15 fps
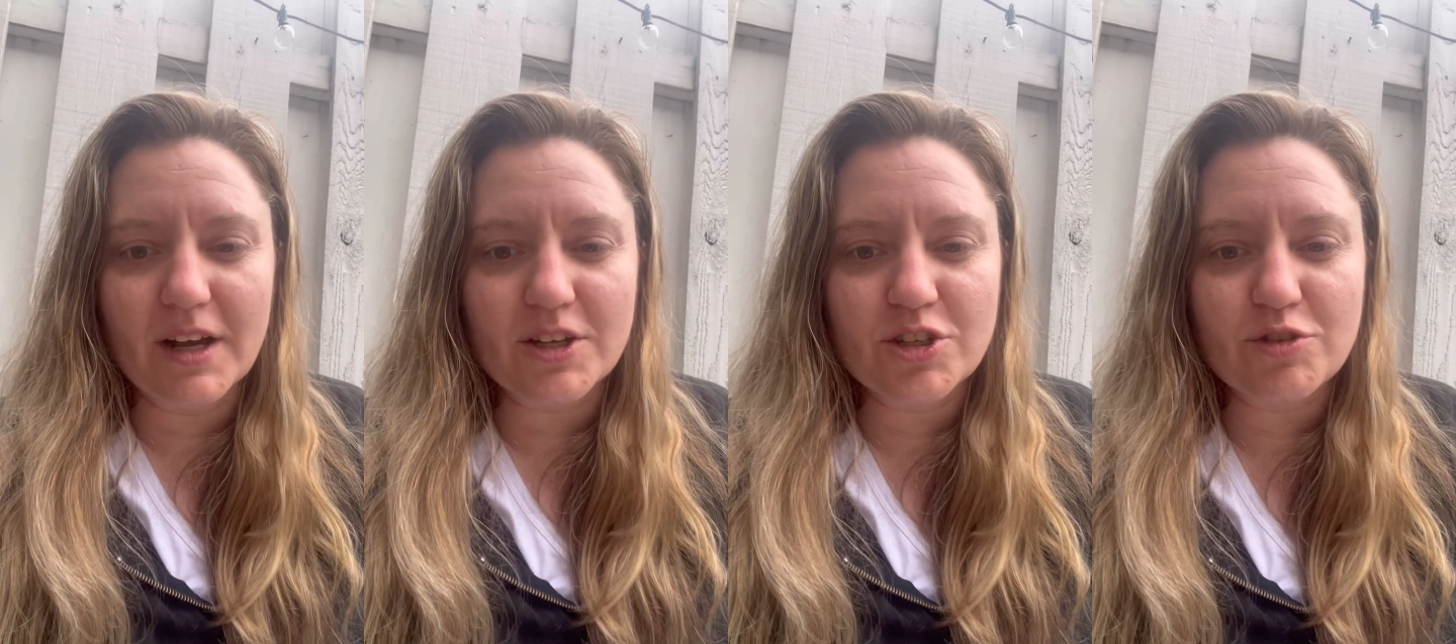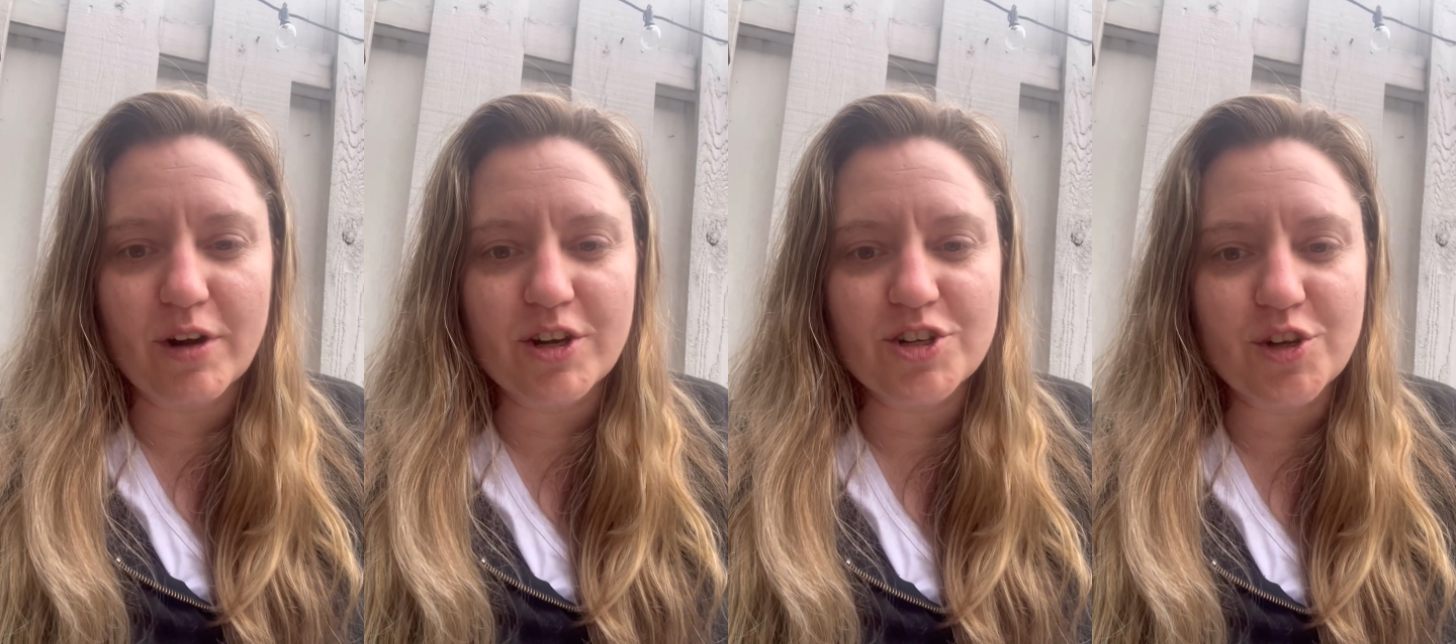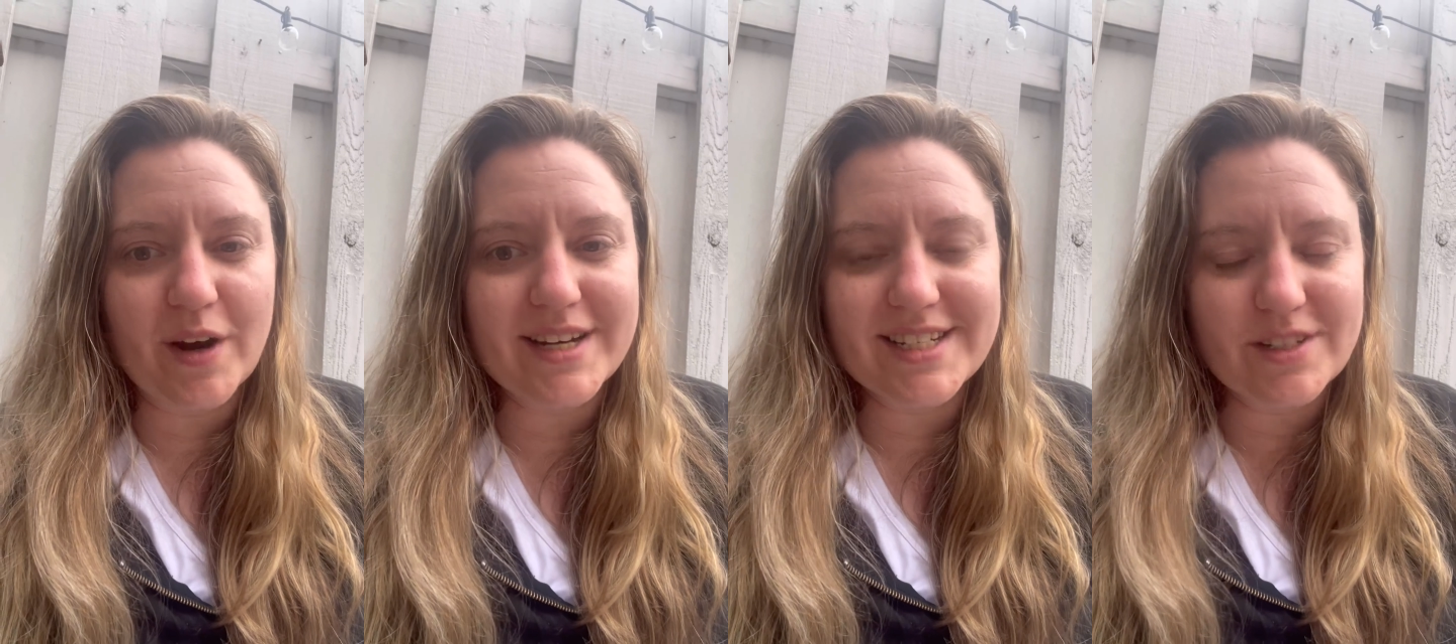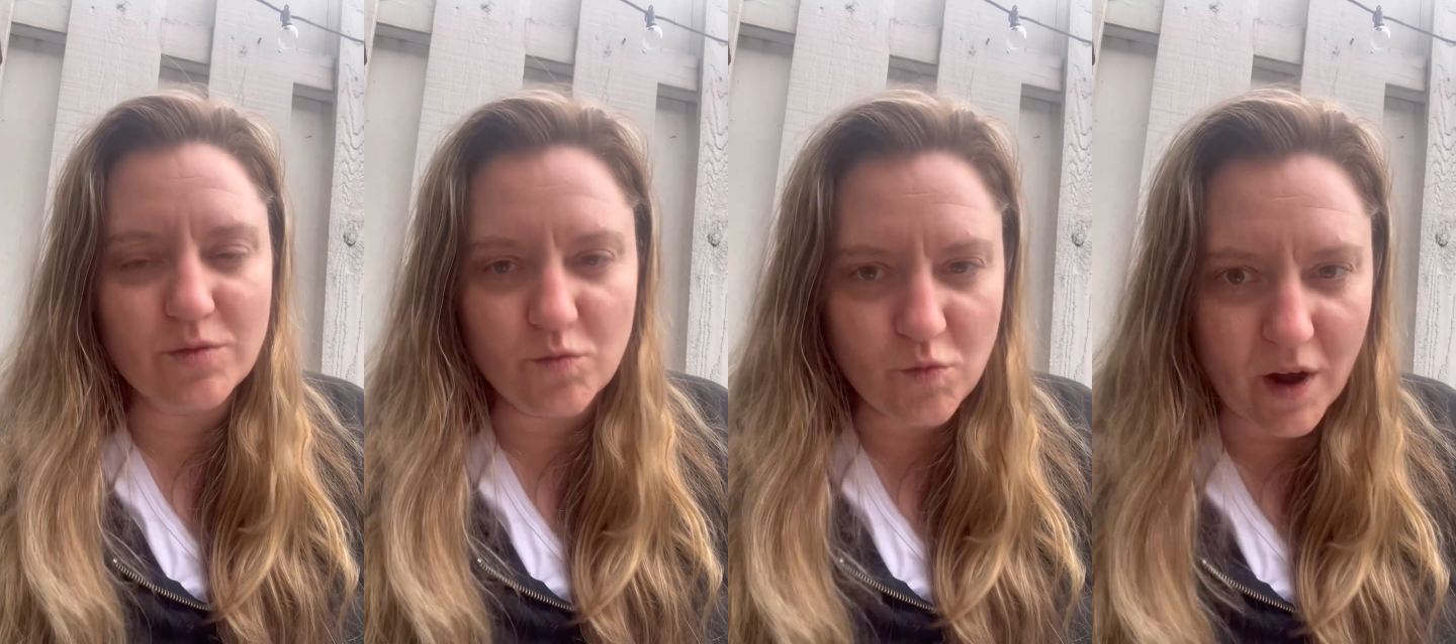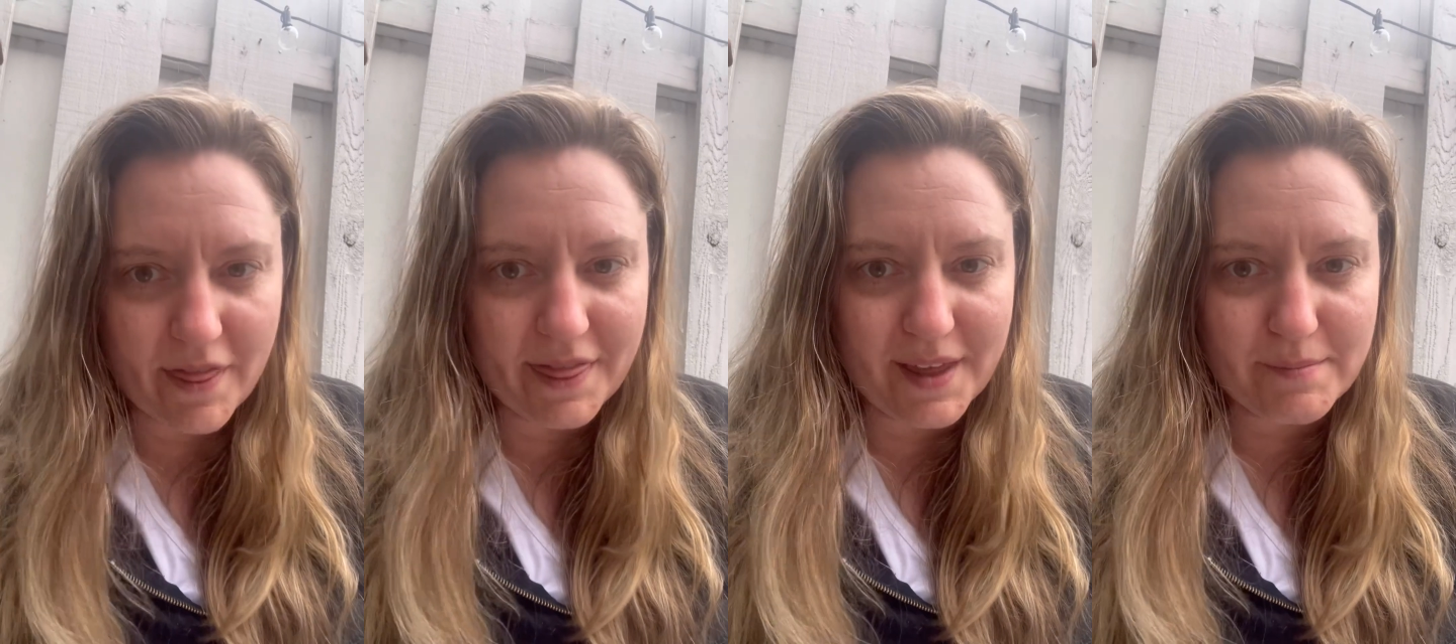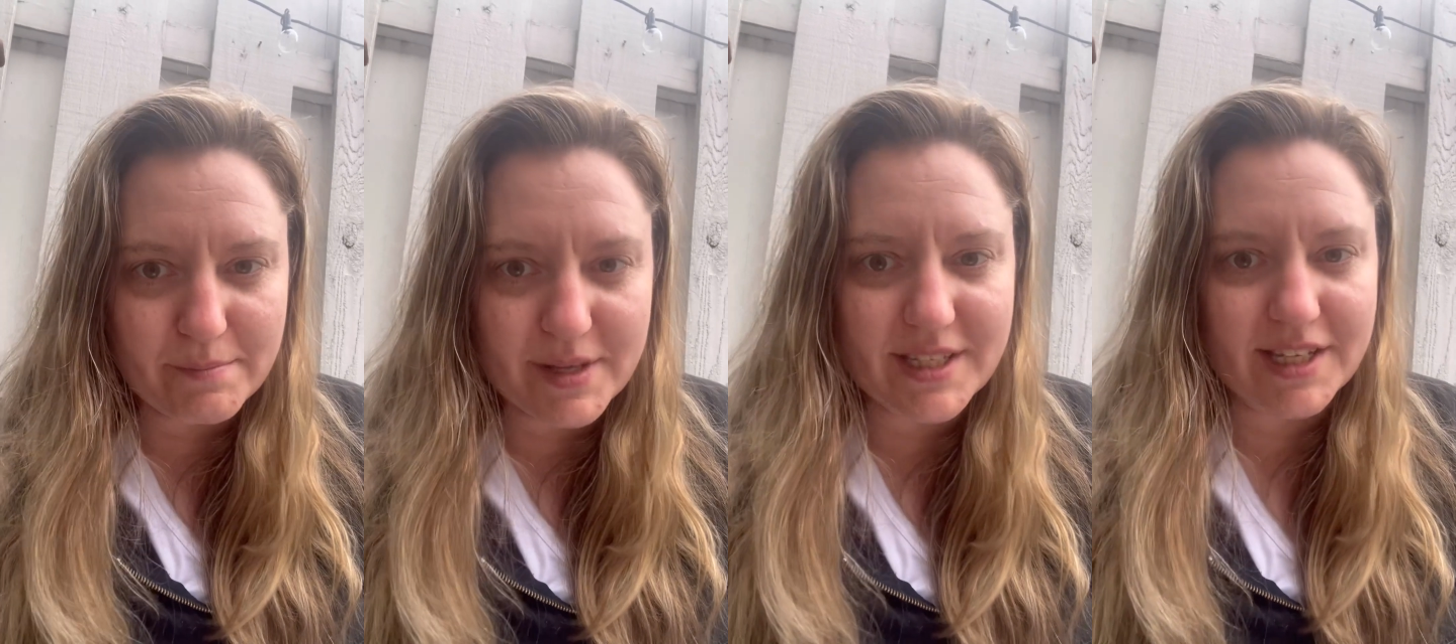structure, I didn't want
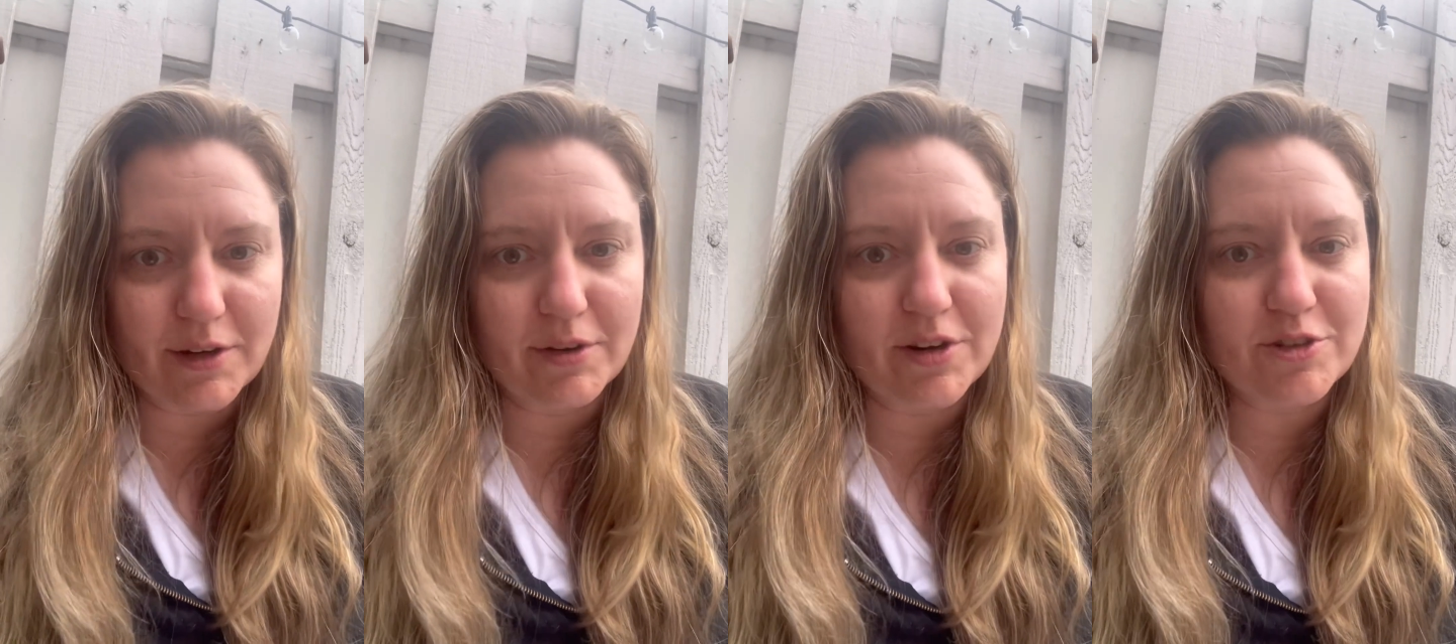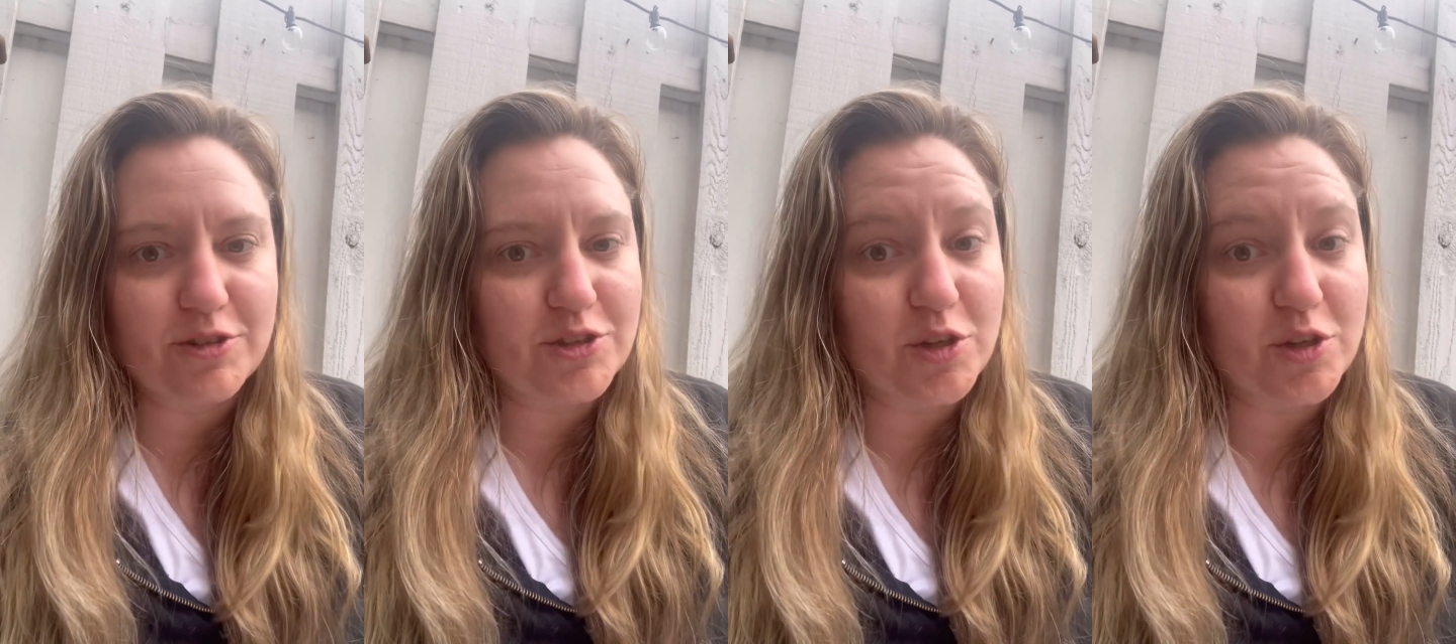them missing rehearsal,